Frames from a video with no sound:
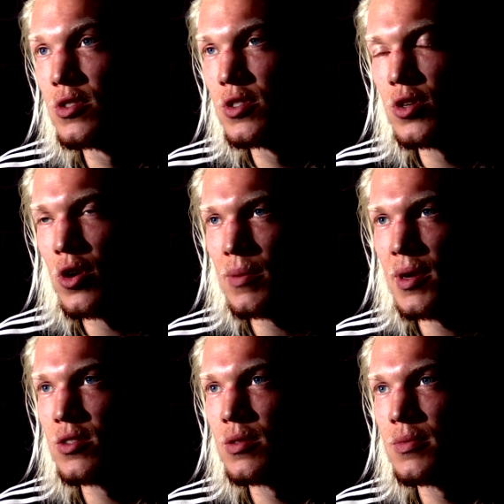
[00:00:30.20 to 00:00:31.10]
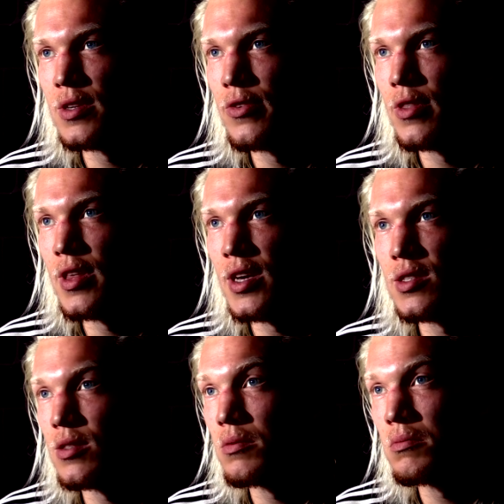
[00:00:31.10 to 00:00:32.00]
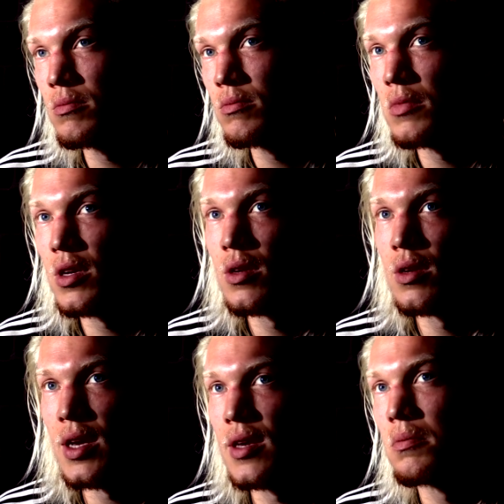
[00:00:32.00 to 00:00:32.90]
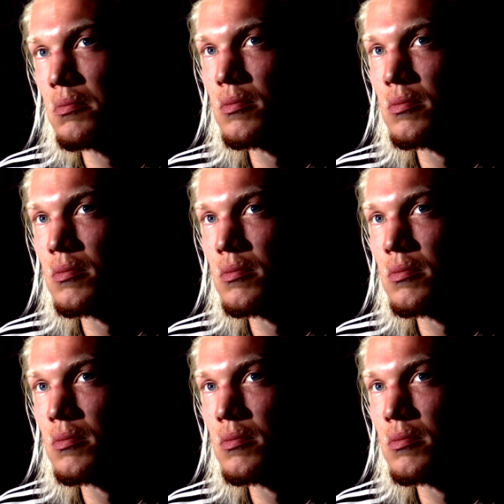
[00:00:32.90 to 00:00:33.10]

to talk about some different things and like,